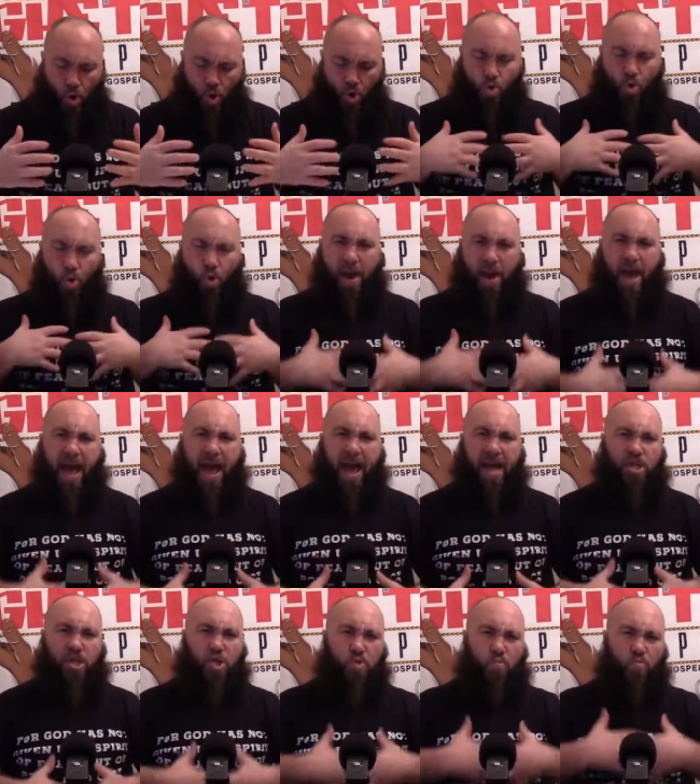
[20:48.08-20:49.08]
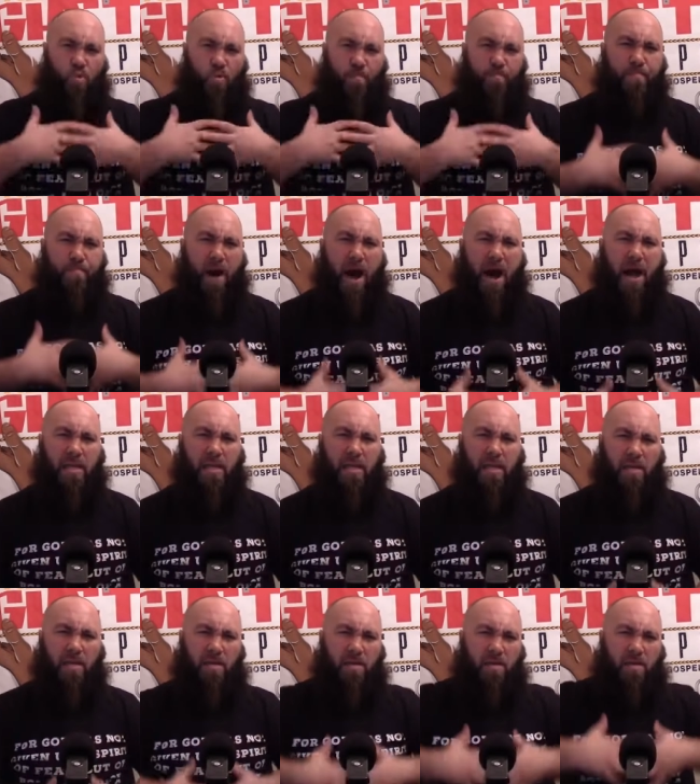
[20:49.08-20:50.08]
Your actual body
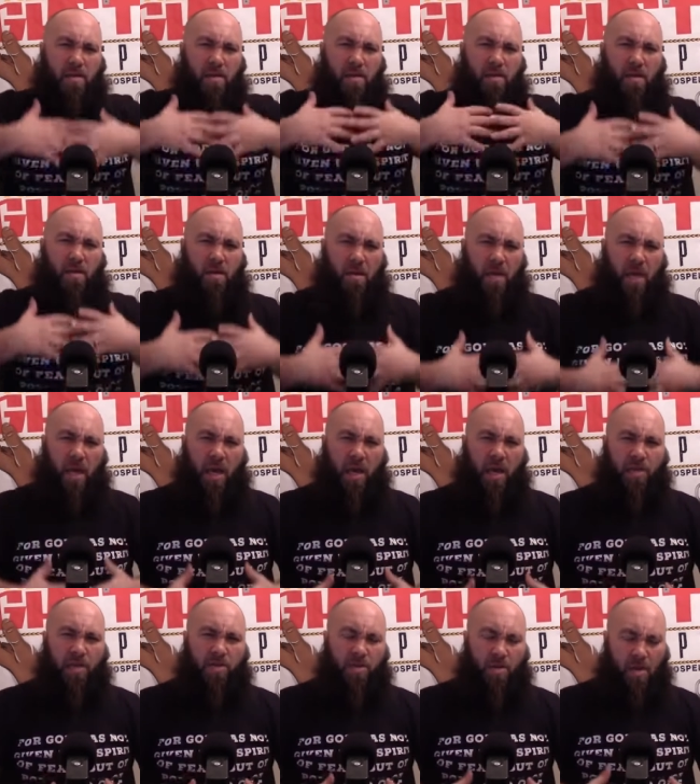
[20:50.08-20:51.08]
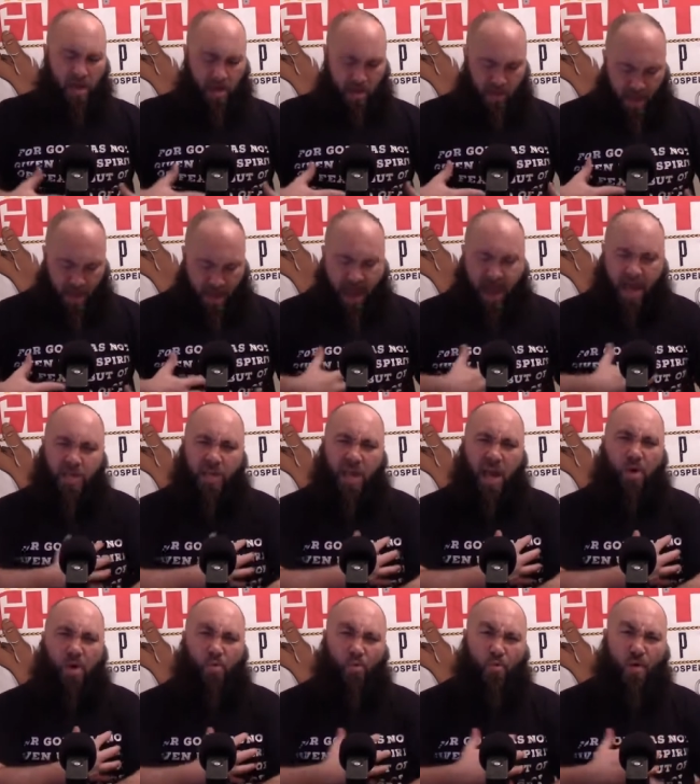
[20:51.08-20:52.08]
is is has
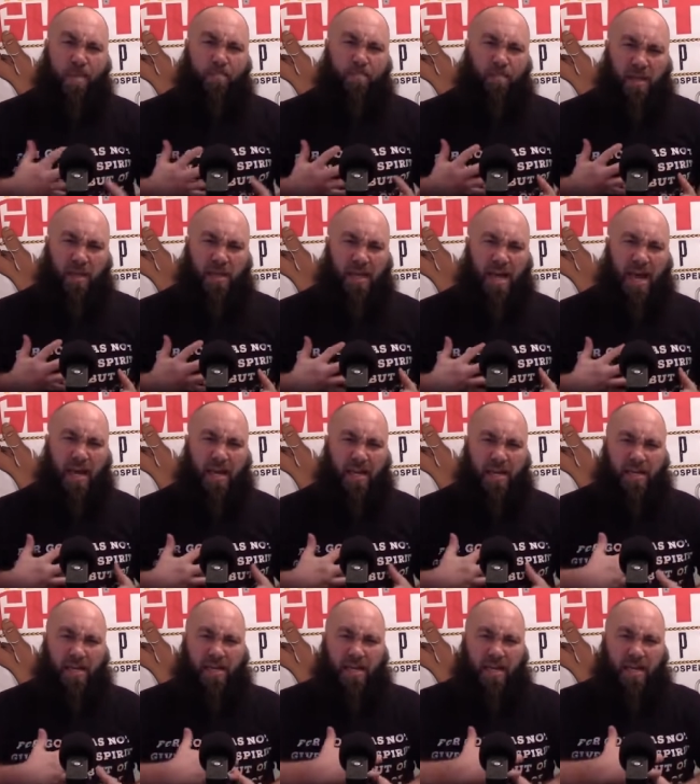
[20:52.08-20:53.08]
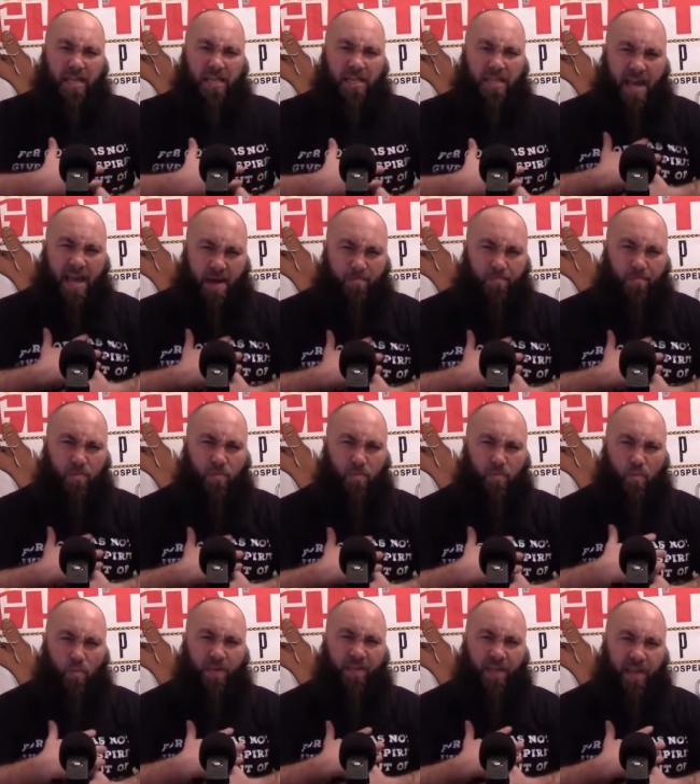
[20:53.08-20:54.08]
a replicated temple
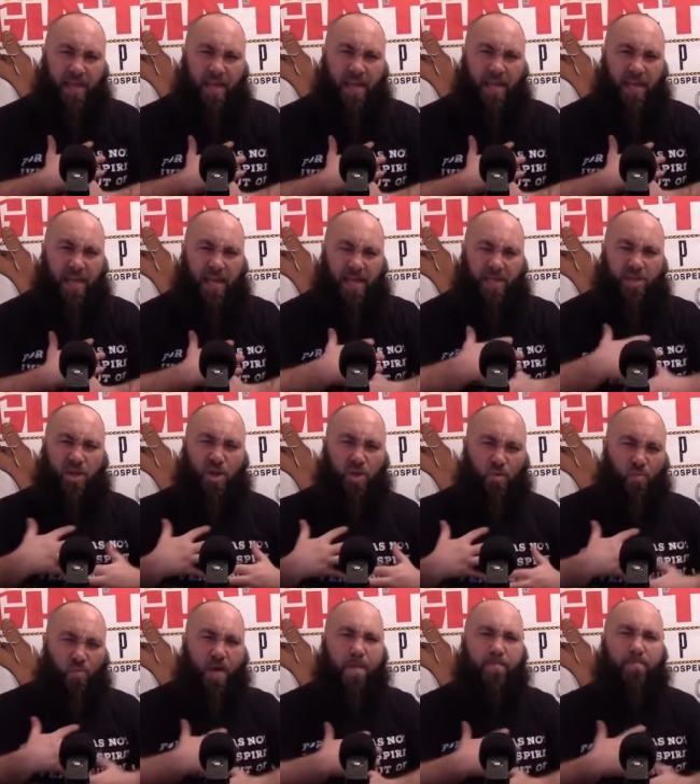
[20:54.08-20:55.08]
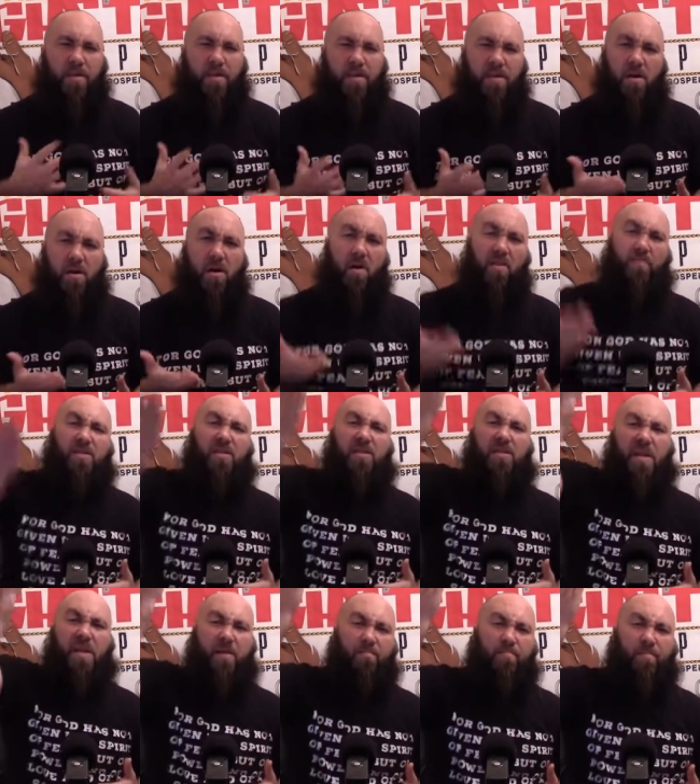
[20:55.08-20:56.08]
within it. It's a replica of the
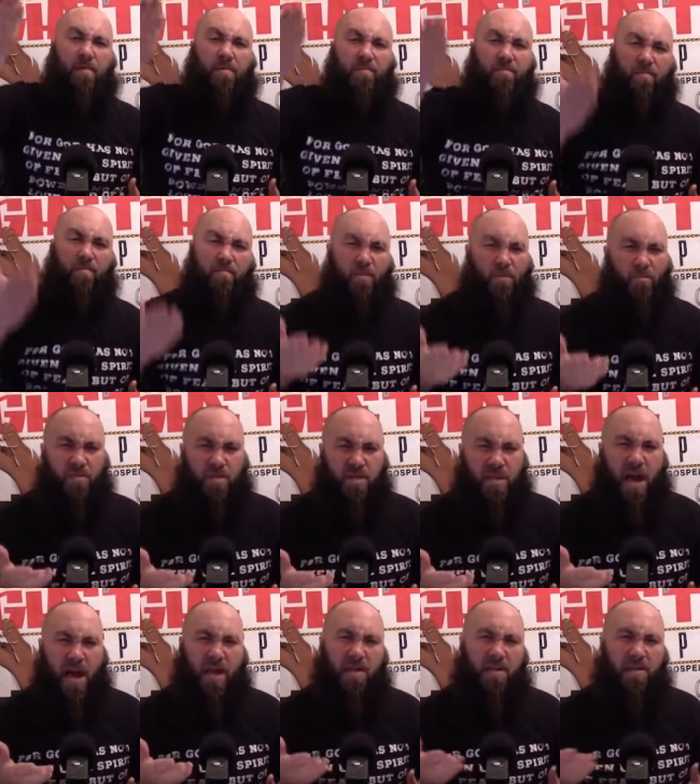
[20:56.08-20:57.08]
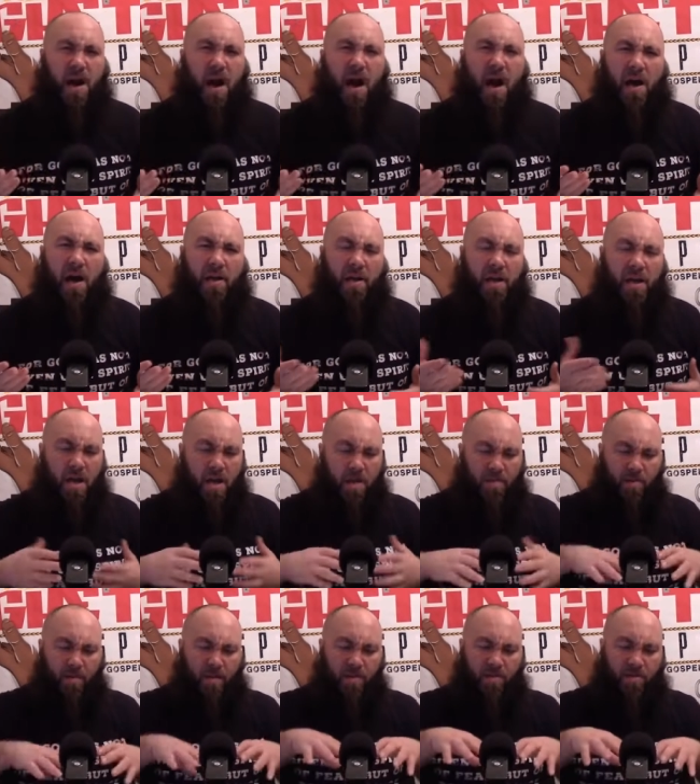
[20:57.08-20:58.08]
temple of the Most High God,
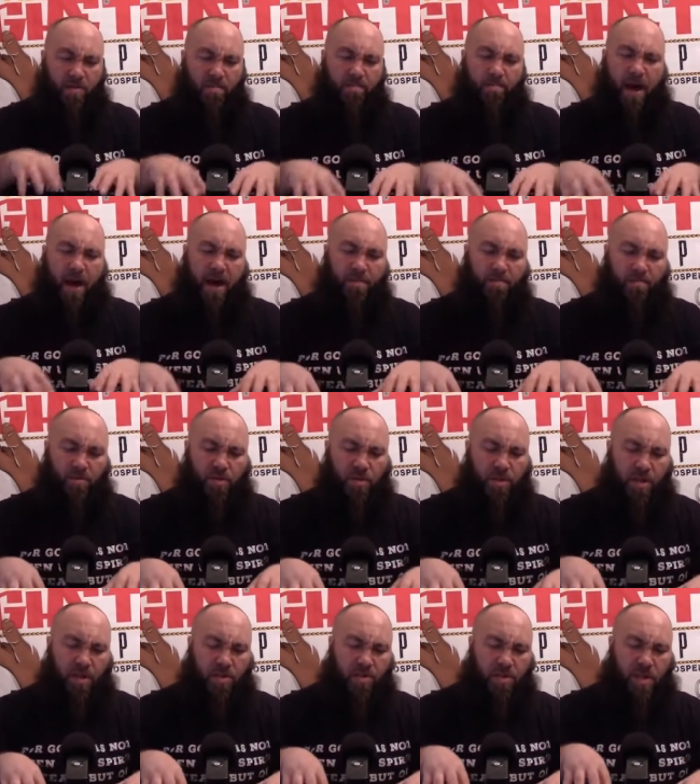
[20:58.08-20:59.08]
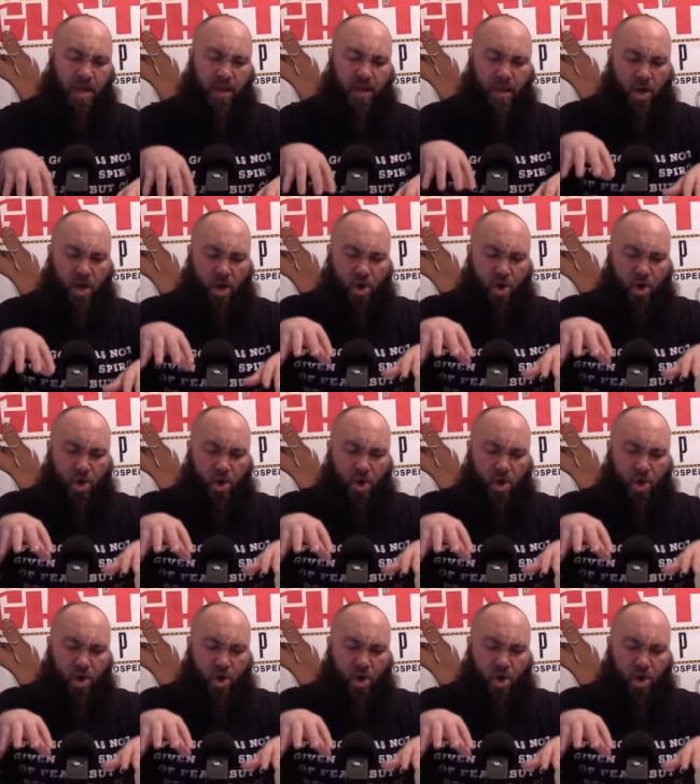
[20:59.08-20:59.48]
because the Bible says that